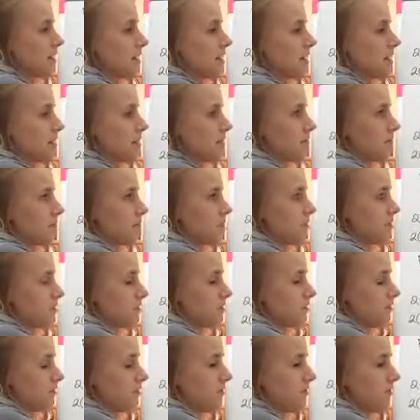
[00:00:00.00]
And then I'm going to
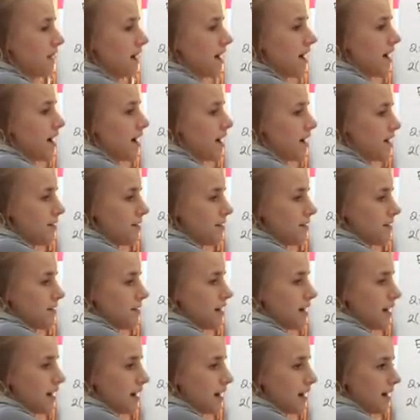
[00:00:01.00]
do 5
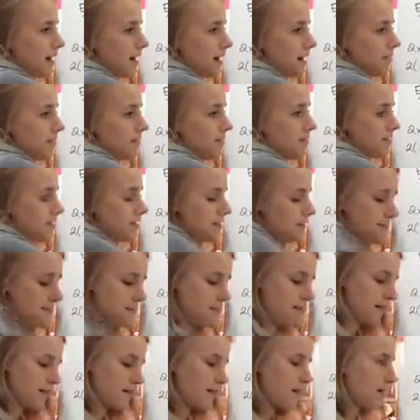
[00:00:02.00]
times
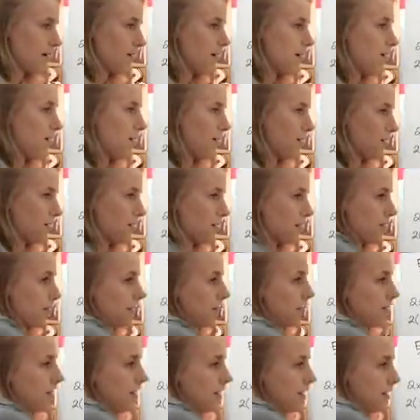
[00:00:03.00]
our
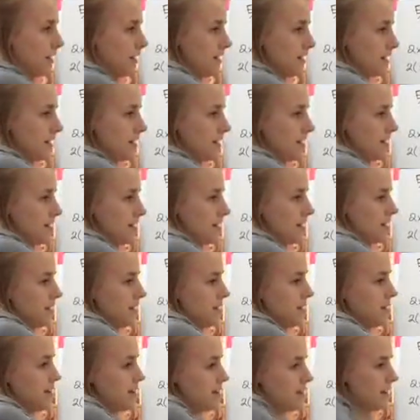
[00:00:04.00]
3,
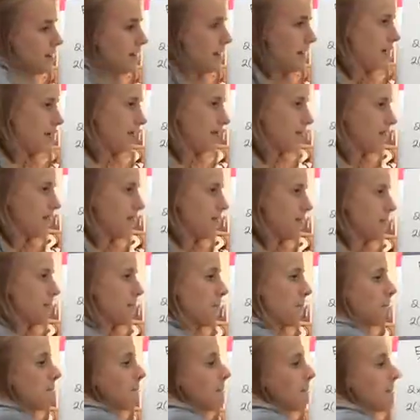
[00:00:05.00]
and
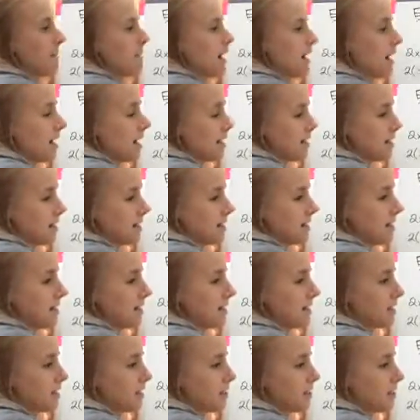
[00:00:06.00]
then
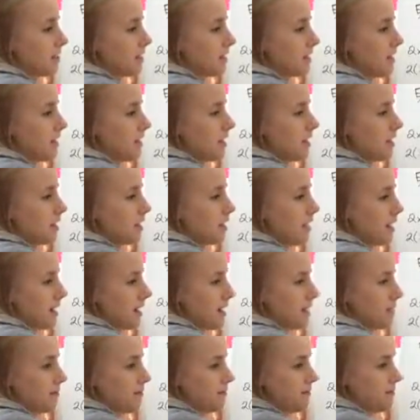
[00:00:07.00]
minus 3
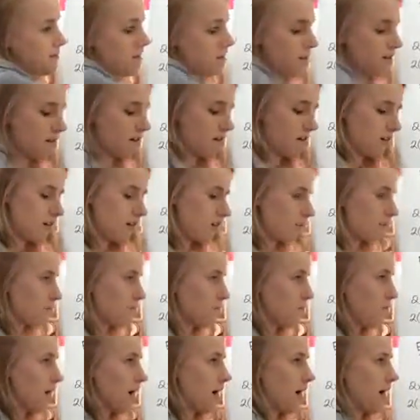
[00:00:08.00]
times our
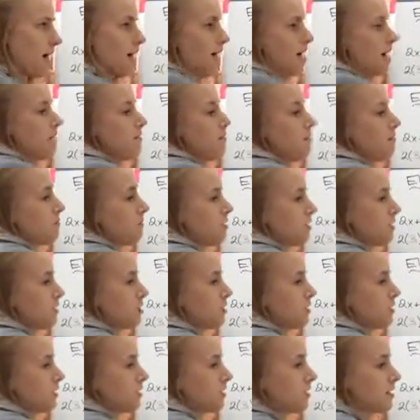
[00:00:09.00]
y,
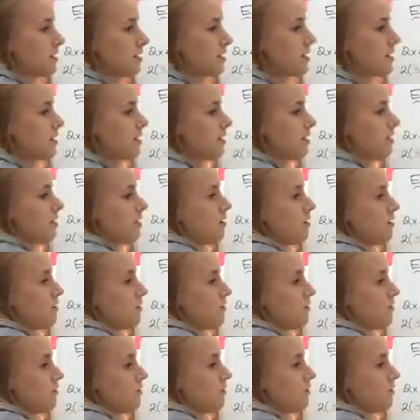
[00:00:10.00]
which is
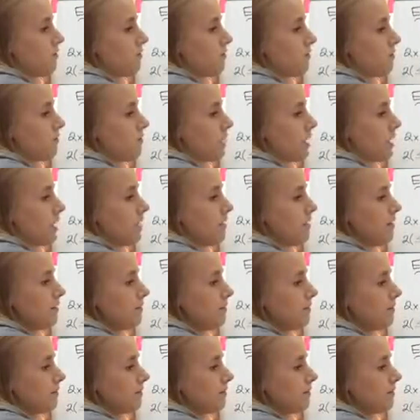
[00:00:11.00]
4,